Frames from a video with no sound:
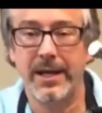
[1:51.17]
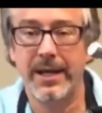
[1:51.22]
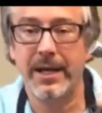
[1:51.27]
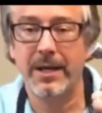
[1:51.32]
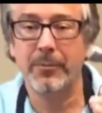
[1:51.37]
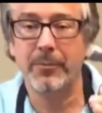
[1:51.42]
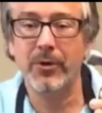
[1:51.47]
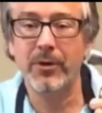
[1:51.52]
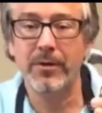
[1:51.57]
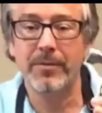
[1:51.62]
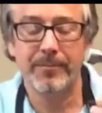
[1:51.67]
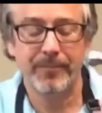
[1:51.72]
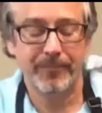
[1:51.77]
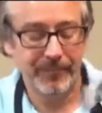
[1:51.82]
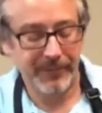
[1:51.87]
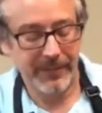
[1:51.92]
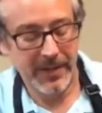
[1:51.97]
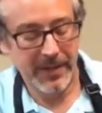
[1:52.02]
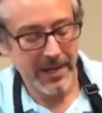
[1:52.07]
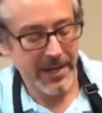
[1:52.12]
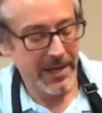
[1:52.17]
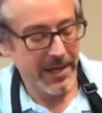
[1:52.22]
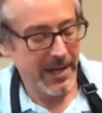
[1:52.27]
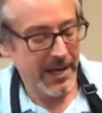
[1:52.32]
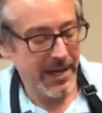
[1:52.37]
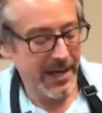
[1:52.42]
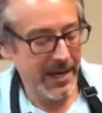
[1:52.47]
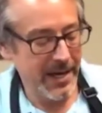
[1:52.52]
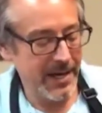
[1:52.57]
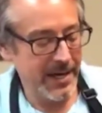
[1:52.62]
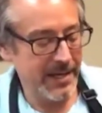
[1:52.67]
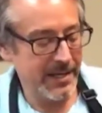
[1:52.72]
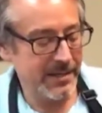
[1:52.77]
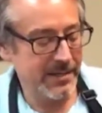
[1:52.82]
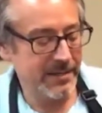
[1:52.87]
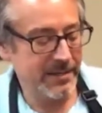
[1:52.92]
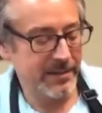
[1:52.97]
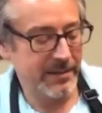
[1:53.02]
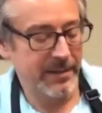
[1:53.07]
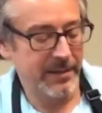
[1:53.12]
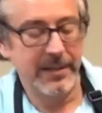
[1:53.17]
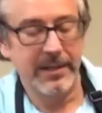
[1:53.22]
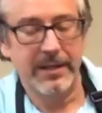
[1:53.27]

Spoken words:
hammer and